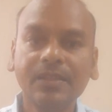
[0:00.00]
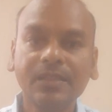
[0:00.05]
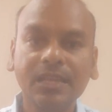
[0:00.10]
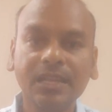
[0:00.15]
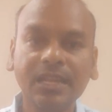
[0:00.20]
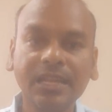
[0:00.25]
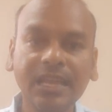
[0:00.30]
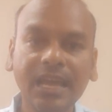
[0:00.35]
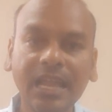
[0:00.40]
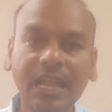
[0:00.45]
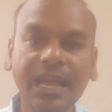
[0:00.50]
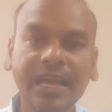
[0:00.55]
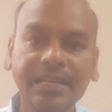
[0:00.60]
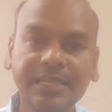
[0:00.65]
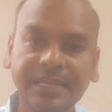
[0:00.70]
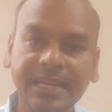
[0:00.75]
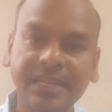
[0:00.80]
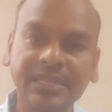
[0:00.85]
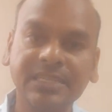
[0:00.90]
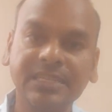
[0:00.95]
The real
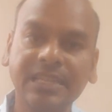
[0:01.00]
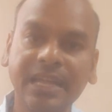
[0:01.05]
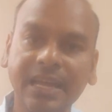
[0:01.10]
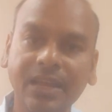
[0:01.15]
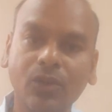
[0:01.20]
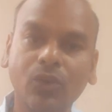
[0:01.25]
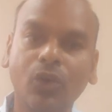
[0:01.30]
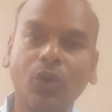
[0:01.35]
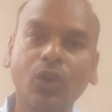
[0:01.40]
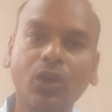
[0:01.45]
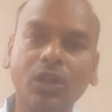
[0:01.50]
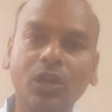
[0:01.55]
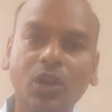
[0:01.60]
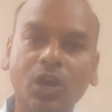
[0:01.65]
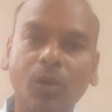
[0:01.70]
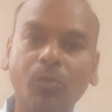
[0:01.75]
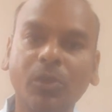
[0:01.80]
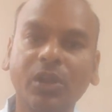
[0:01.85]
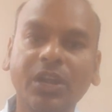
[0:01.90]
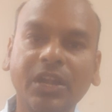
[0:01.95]
assets like gold,
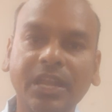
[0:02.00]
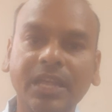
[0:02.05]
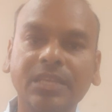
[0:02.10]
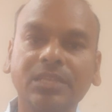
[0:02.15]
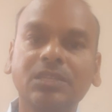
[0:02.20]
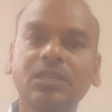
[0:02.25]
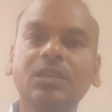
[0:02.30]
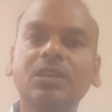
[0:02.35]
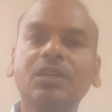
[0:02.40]
commodities,